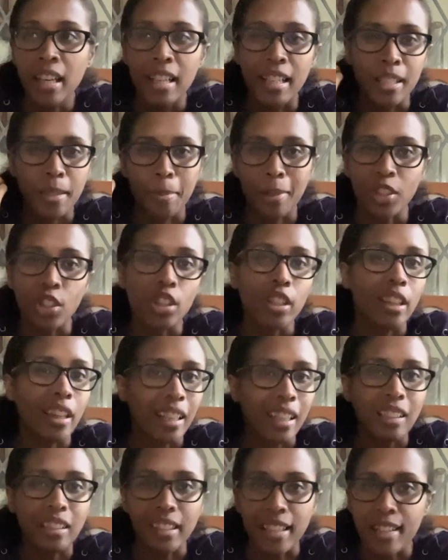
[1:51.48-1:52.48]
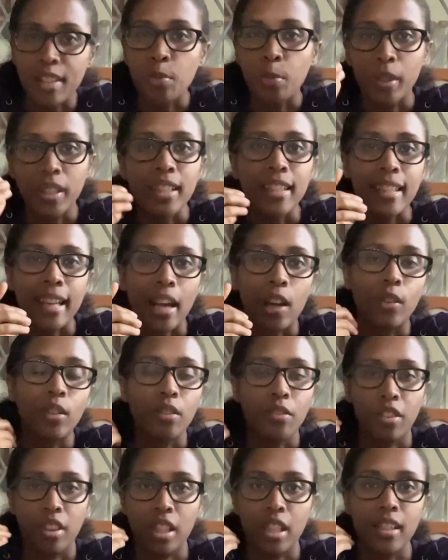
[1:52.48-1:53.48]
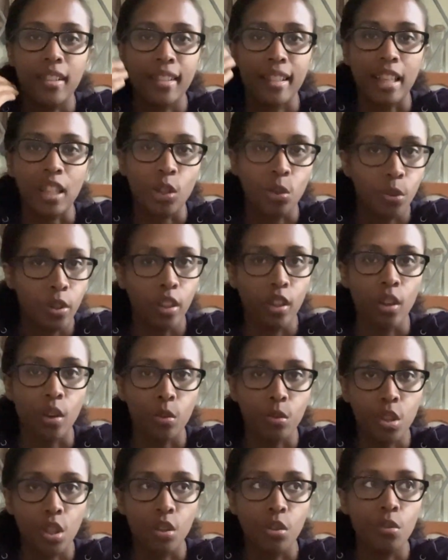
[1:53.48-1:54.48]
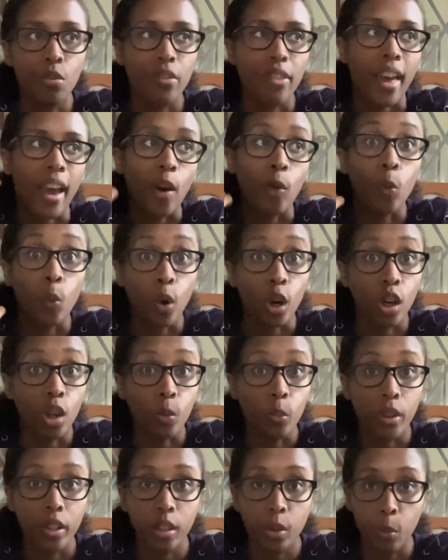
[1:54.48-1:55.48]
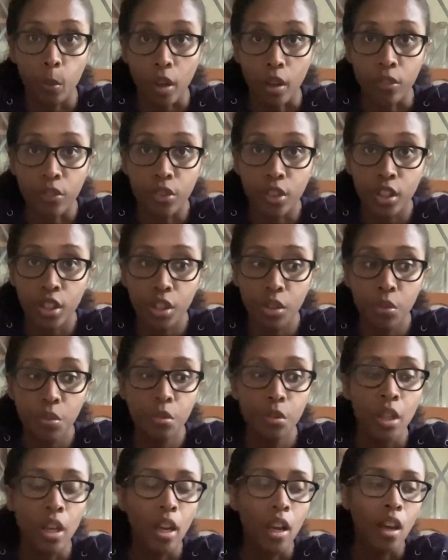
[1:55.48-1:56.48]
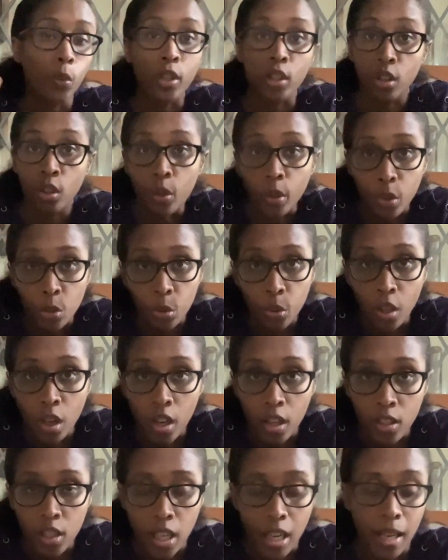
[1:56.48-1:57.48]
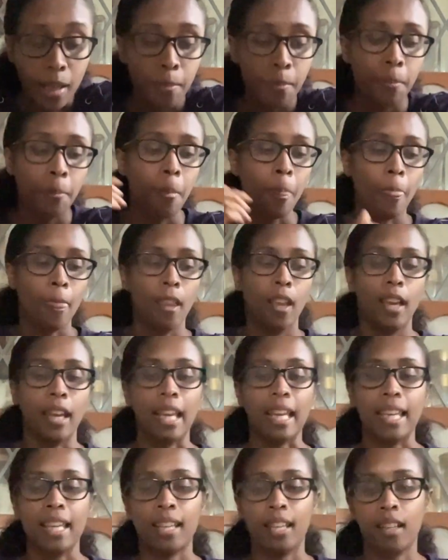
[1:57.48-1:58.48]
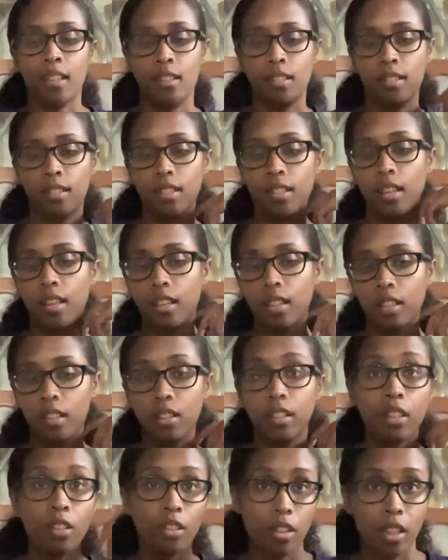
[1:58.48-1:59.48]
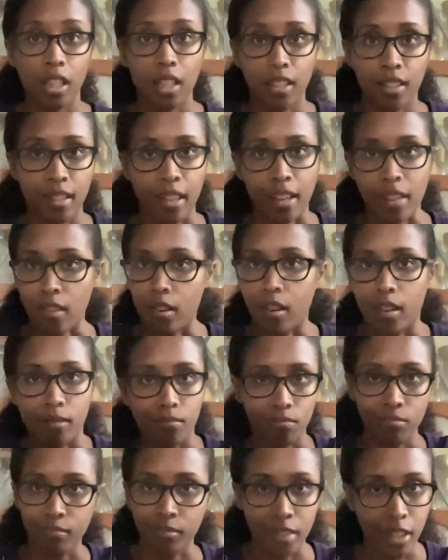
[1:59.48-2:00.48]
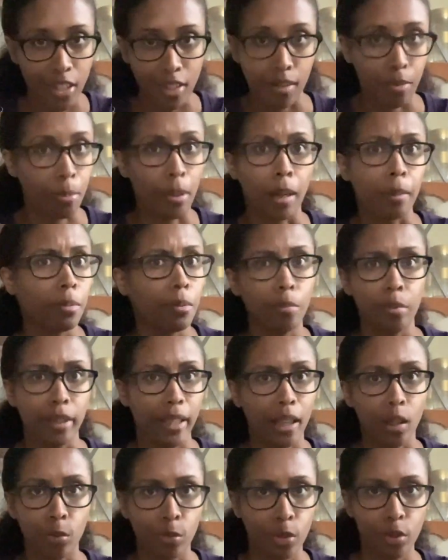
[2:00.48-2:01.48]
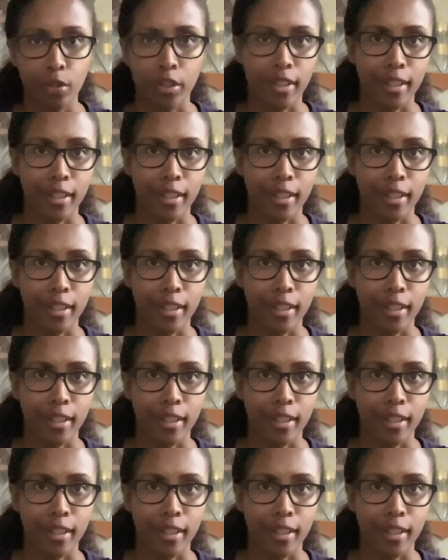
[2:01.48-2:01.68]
especially like a list written down of things that you can go to that work really well for you when you're going through a hard time. And the other thing is, I thought this is probably helpful for